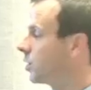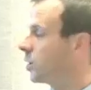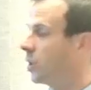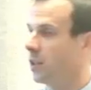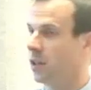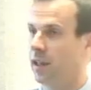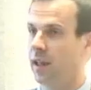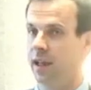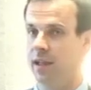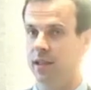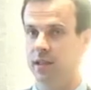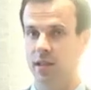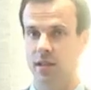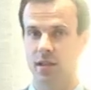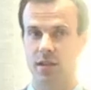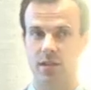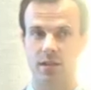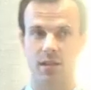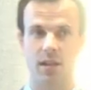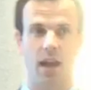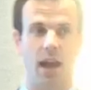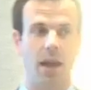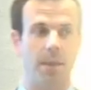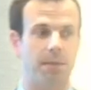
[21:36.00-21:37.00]
looked at this and
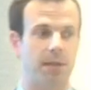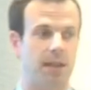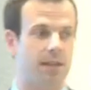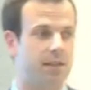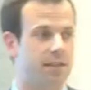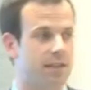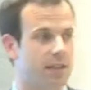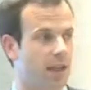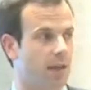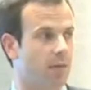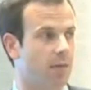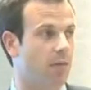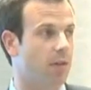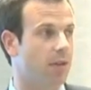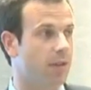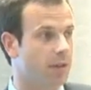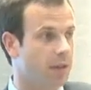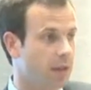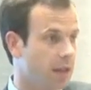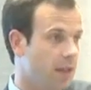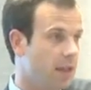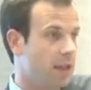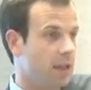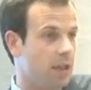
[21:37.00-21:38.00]
stopped, I'd say, well,
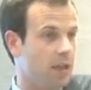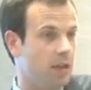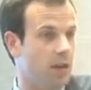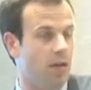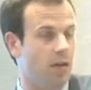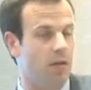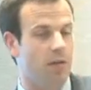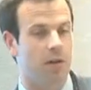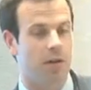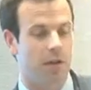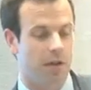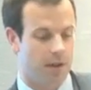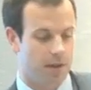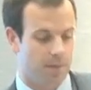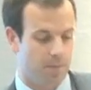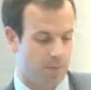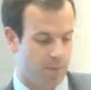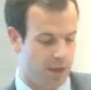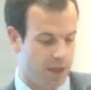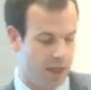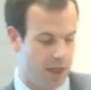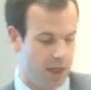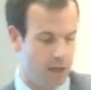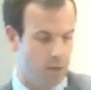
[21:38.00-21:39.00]
in
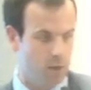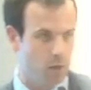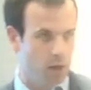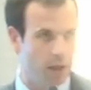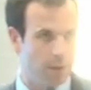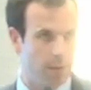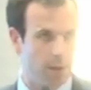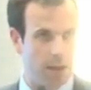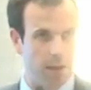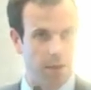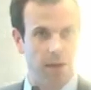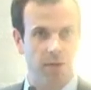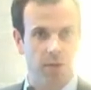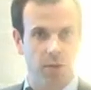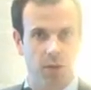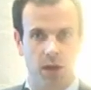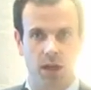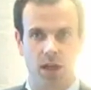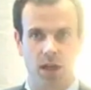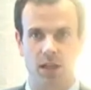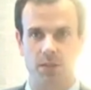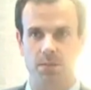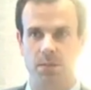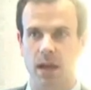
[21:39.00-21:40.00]
equilibrium, everyone
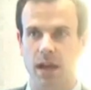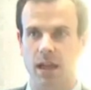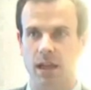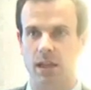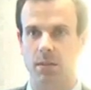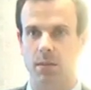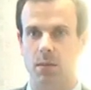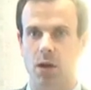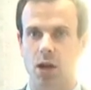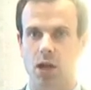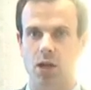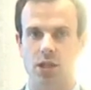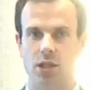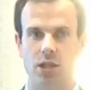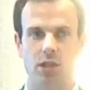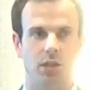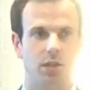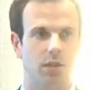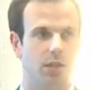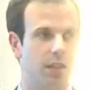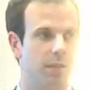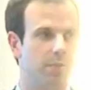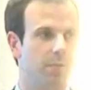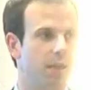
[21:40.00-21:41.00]
cuts back at the margin,
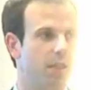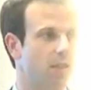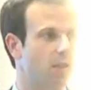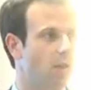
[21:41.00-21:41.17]
so this